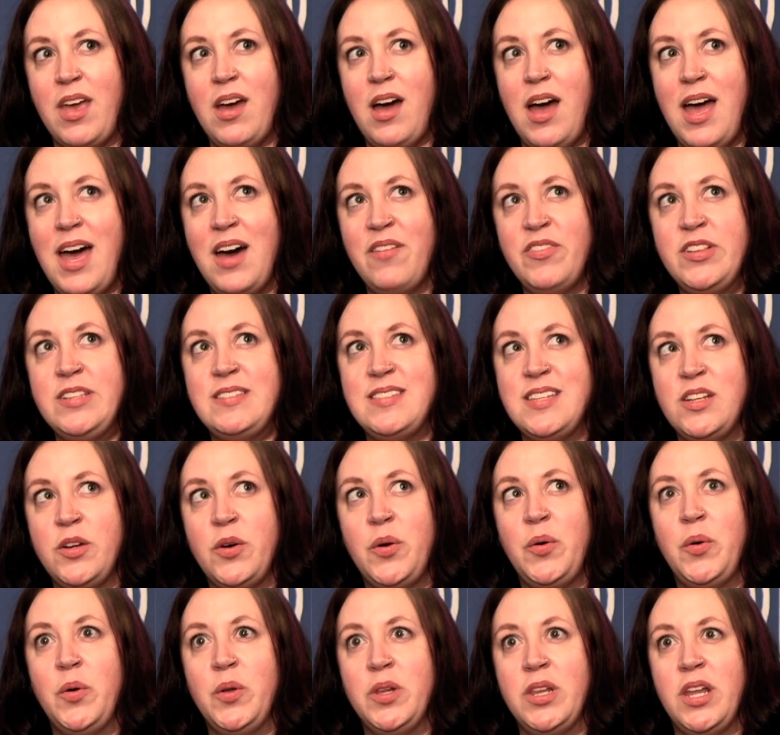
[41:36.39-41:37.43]
I haven't seen a
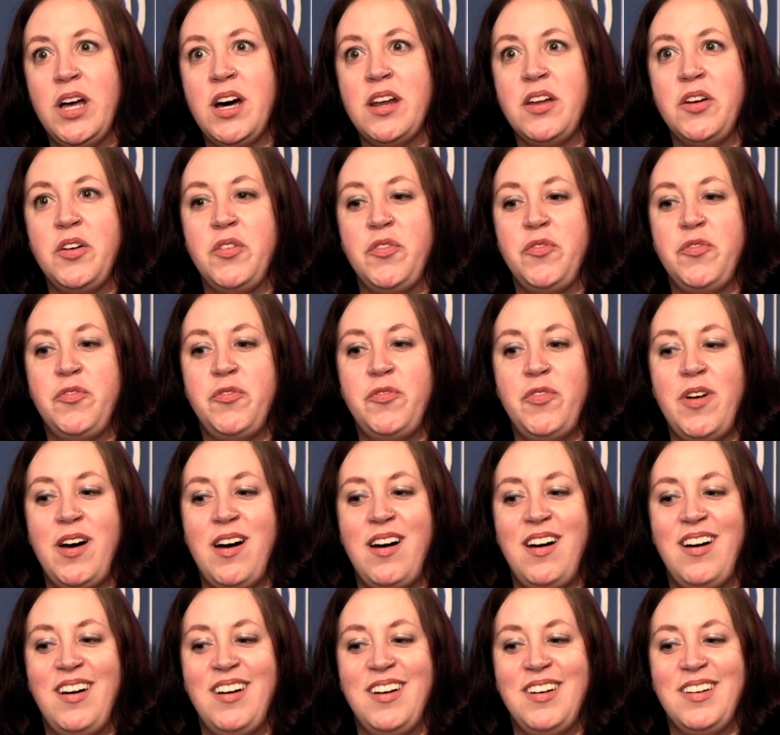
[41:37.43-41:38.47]
whole lot of
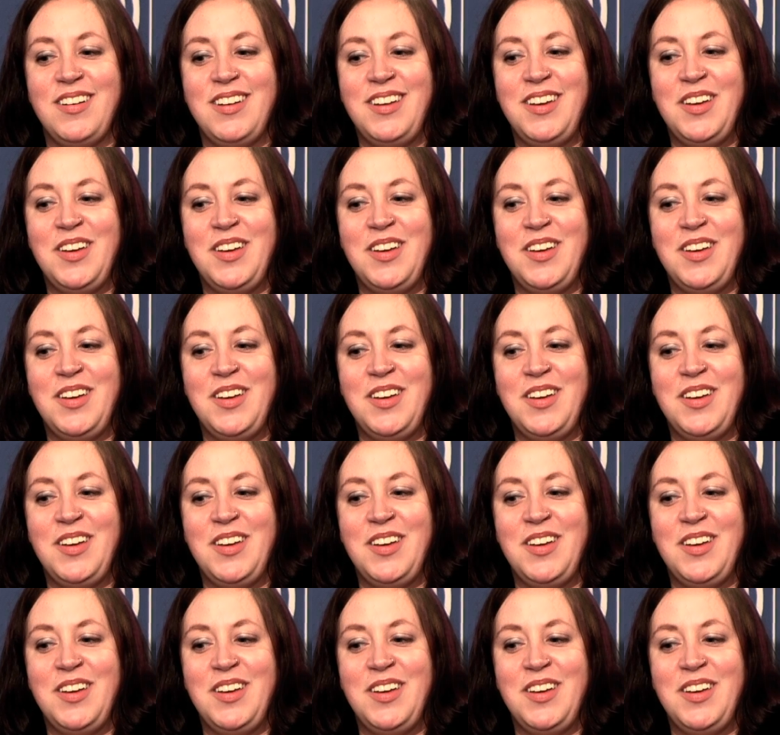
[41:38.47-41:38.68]
uh,